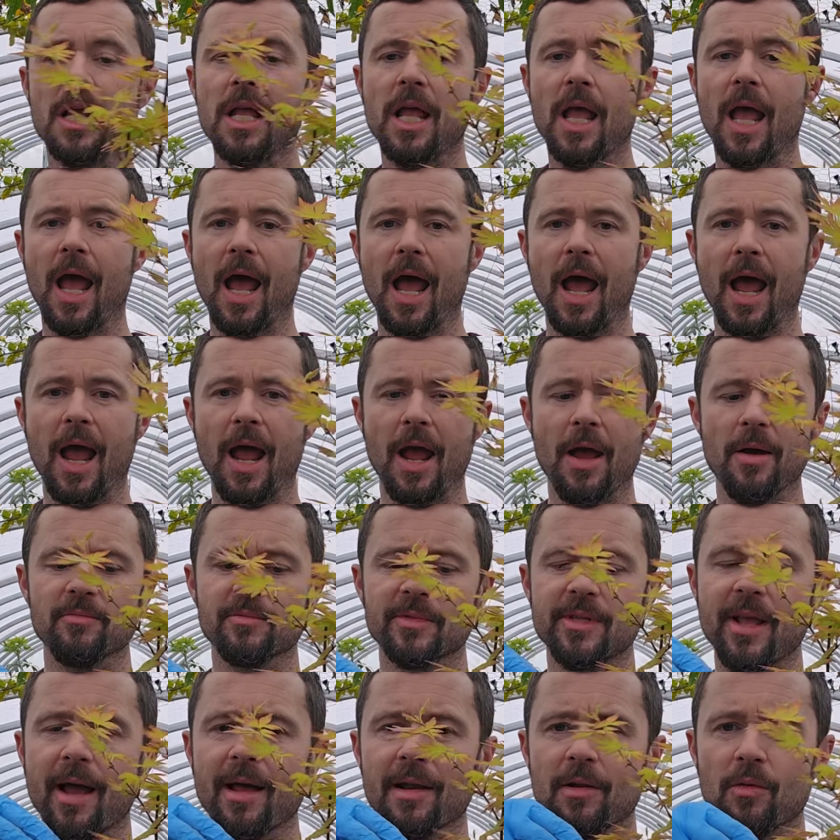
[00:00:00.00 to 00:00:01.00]

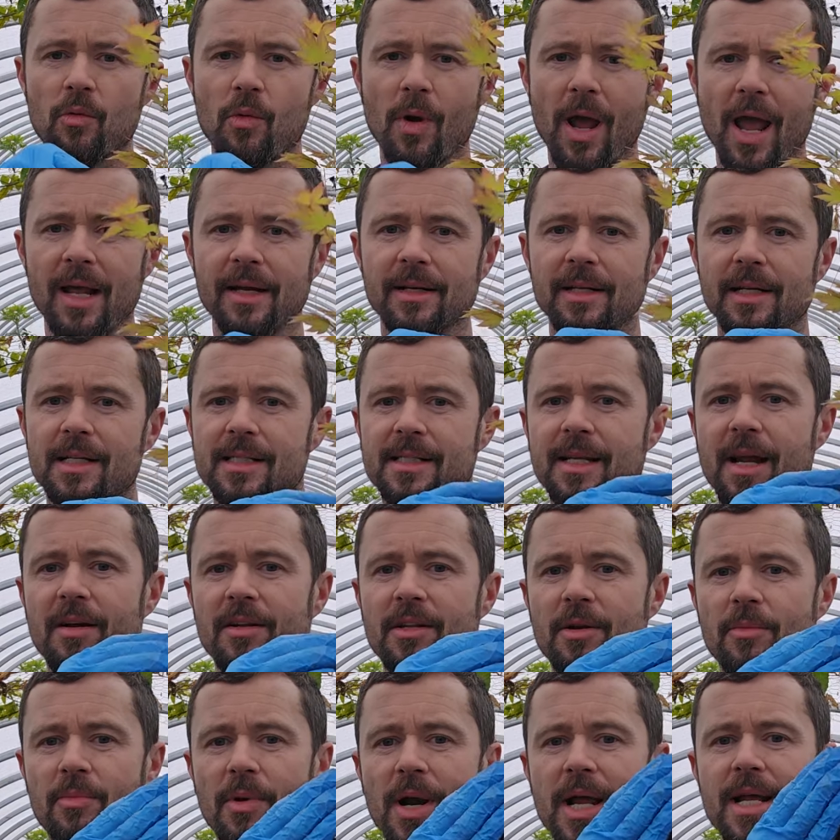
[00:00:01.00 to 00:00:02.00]
that'll wet and it'll start
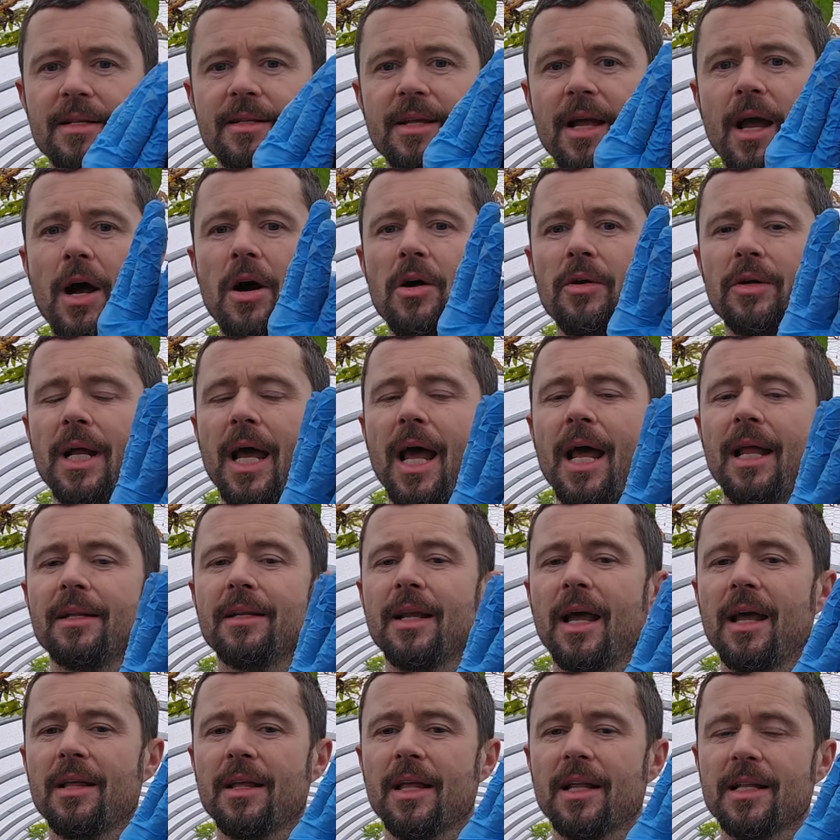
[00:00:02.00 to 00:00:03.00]
to break down and
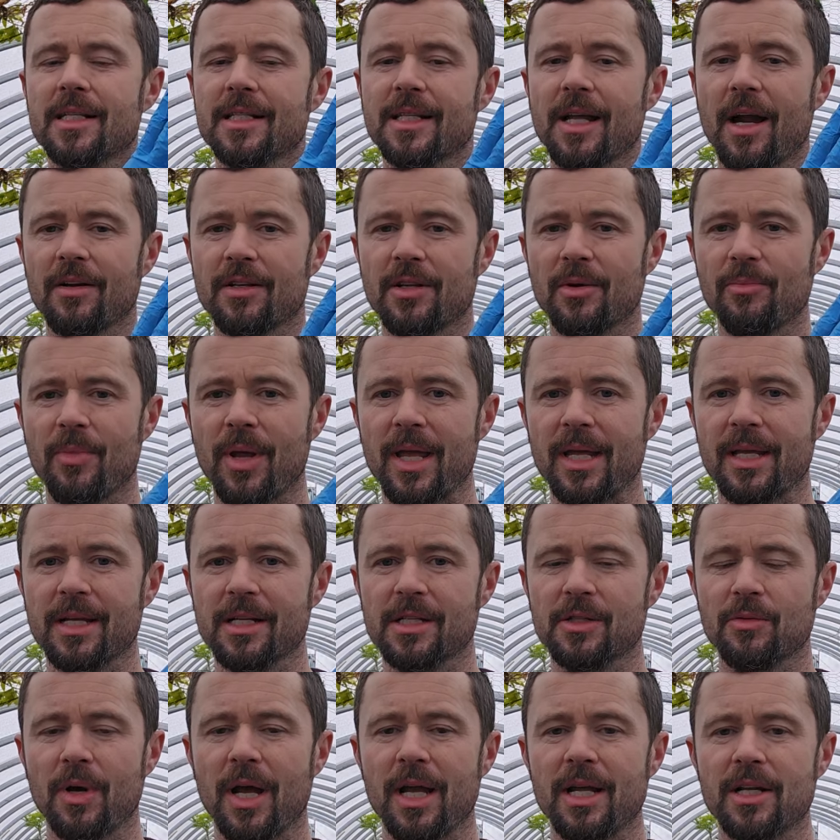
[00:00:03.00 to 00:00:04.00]
it'll start to make
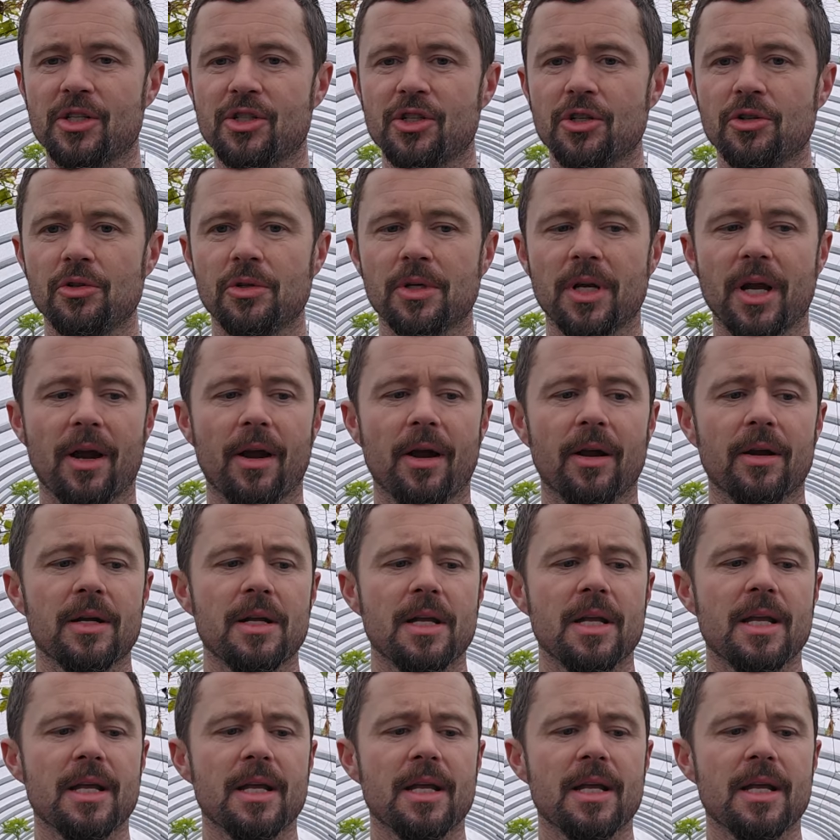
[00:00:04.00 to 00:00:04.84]
its way through there,